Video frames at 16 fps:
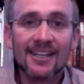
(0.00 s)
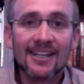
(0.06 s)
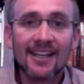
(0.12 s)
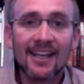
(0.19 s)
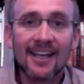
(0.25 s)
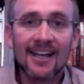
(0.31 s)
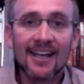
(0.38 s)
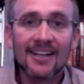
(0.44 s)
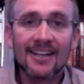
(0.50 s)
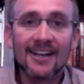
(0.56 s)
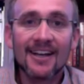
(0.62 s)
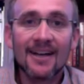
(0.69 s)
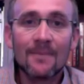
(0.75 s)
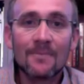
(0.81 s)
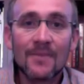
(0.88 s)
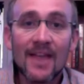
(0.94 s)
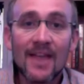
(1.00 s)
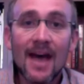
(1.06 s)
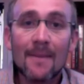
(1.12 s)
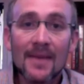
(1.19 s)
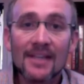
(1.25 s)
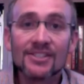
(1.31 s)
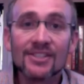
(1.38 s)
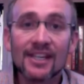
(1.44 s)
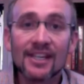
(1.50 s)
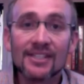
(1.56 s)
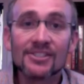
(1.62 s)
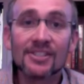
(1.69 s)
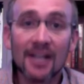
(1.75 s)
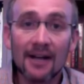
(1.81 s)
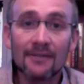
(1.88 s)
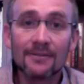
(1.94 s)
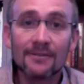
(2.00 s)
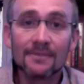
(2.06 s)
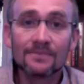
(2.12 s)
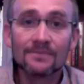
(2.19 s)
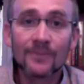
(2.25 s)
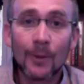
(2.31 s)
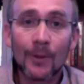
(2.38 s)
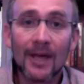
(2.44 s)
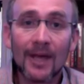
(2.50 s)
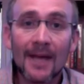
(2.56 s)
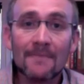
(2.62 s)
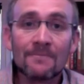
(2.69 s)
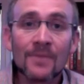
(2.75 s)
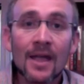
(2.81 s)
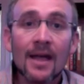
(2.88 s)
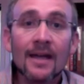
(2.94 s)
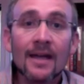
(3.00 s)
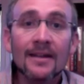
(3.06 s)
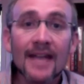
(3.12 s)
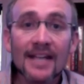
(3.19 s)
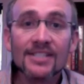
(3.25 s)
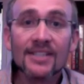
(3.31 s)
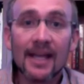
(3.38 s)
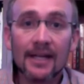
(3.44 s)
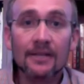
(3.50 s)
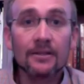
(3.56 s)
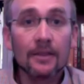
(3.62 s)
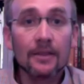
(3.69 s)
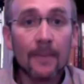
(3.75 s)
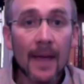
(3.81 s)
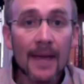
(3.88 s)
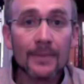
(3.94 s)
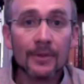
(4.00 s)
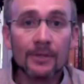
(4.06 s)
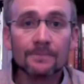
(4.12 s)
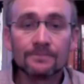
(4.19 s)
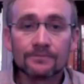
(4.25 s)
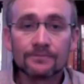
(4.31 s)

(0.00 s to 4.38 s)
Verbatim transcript: And uh, that makes things tough. Okay? Next thing, the paper.